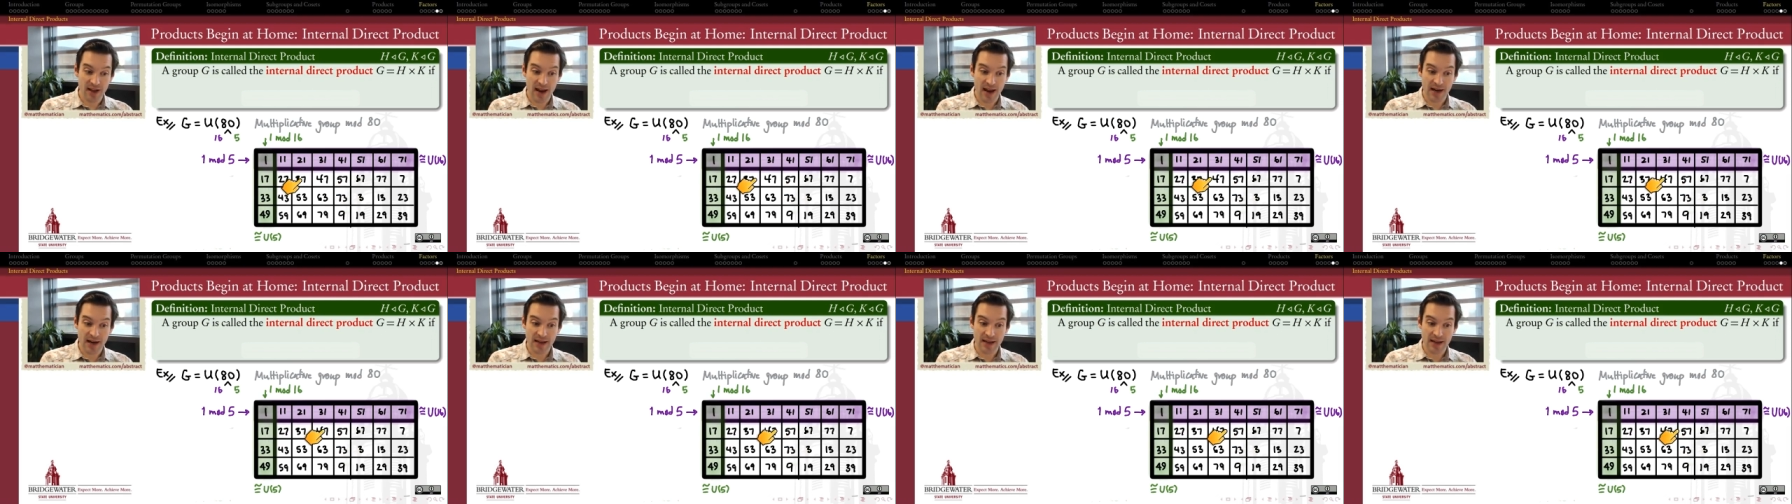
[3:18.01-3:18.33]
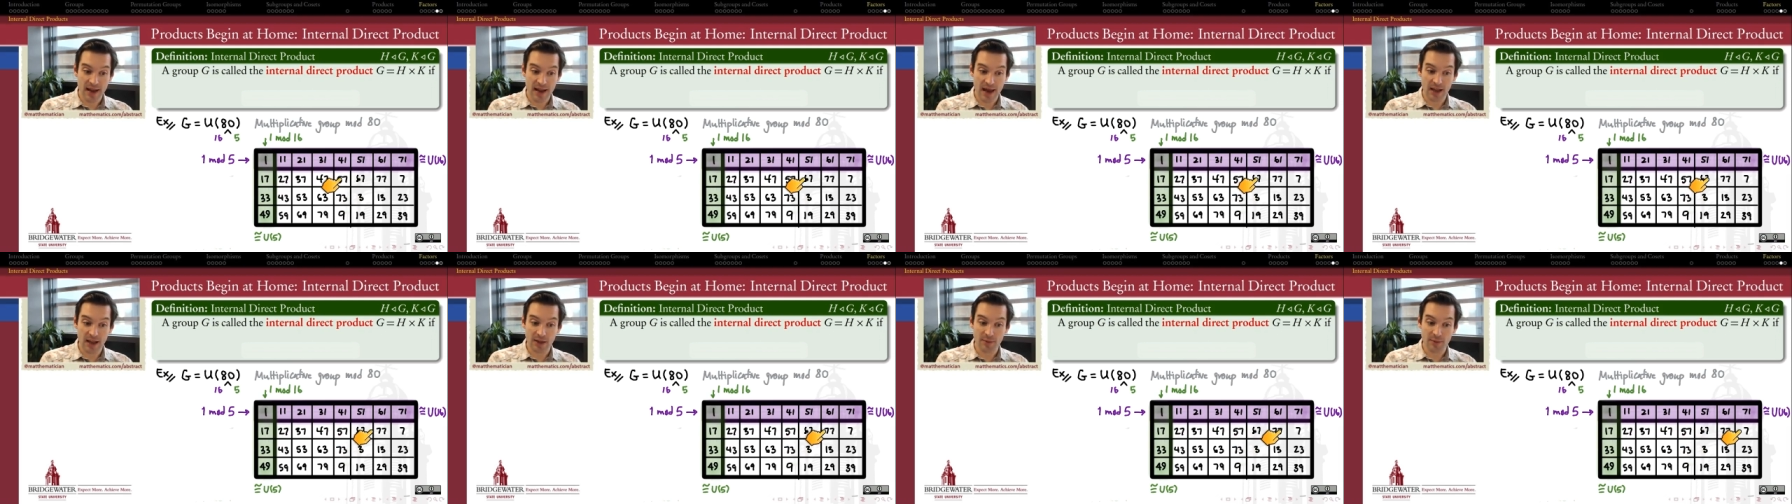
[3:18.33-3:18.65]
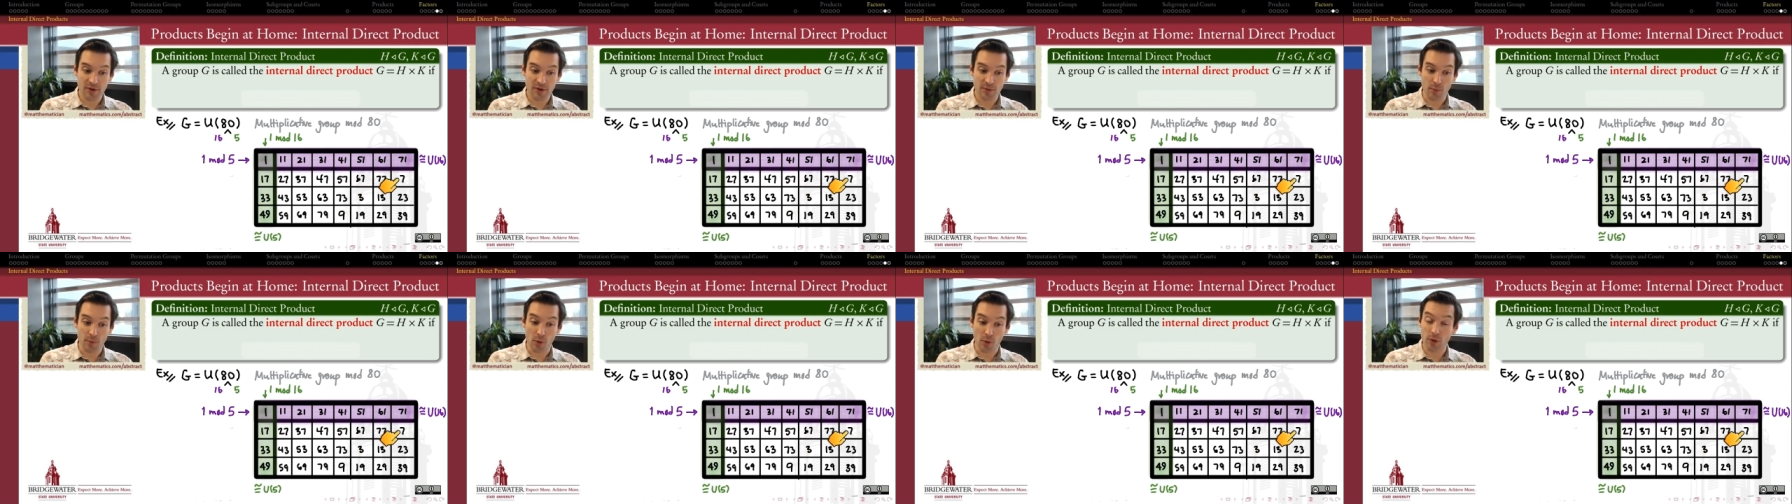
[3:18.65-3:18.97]
any
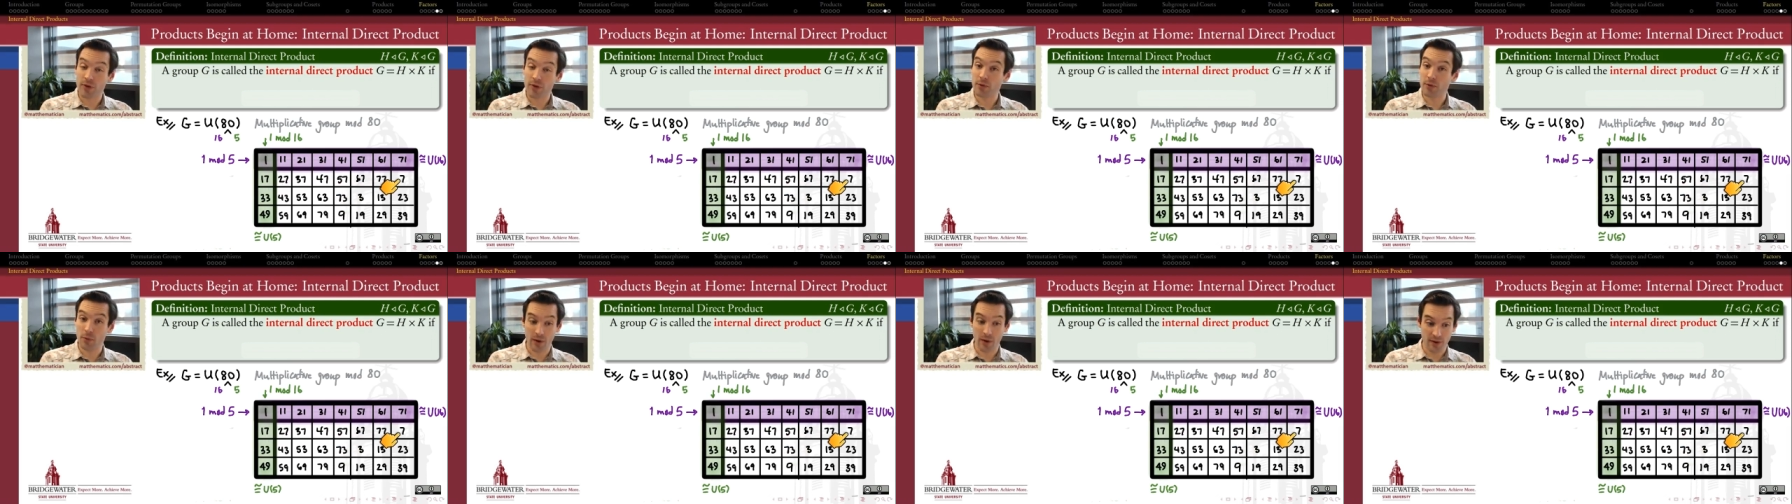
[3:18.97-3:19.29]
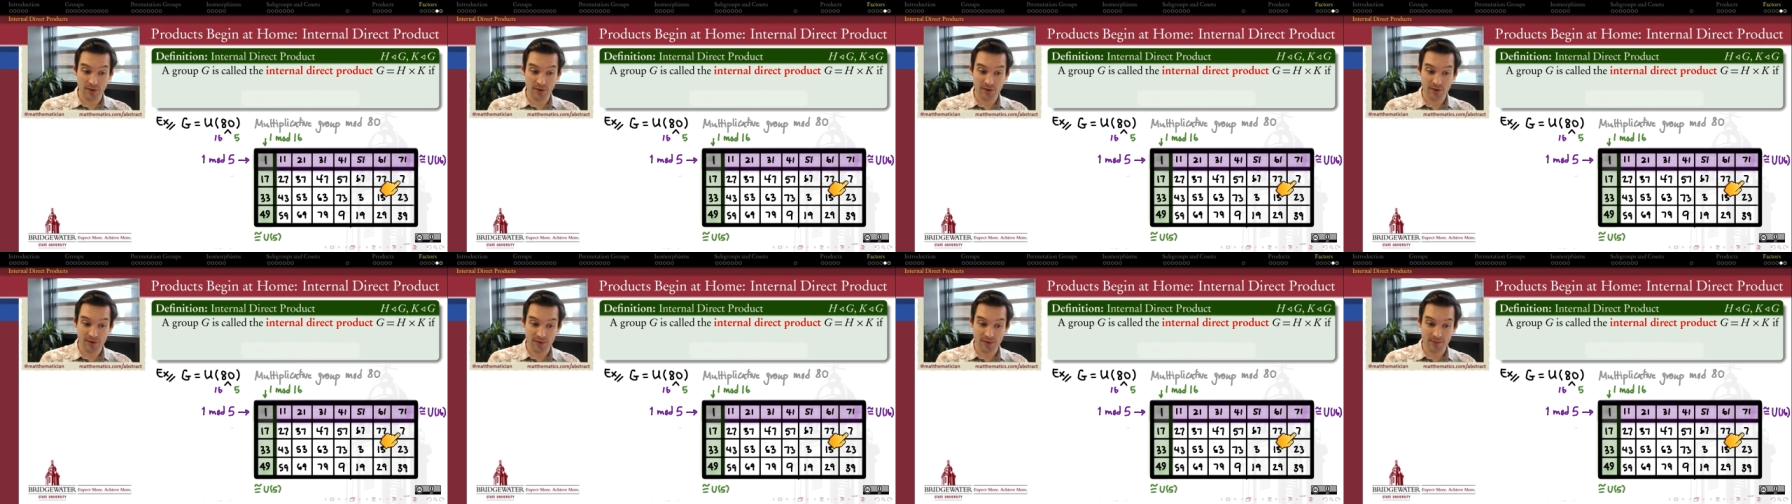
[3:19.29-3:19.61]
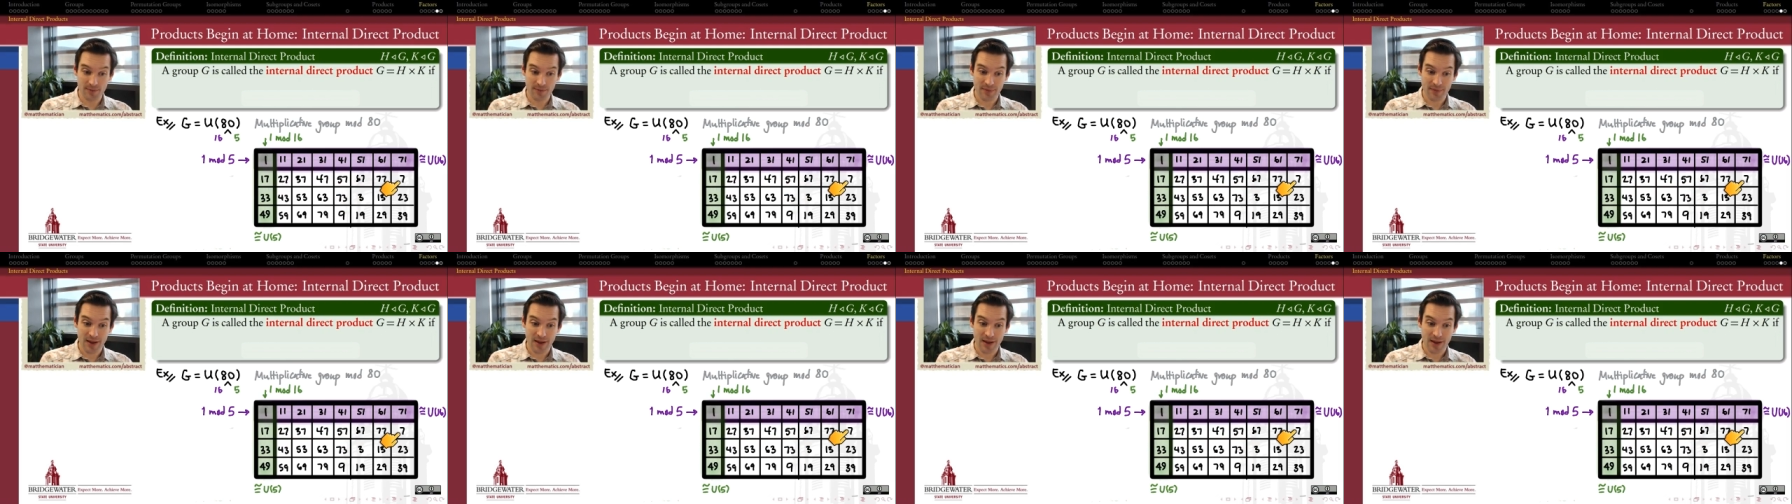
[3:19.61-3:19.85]
element more than once,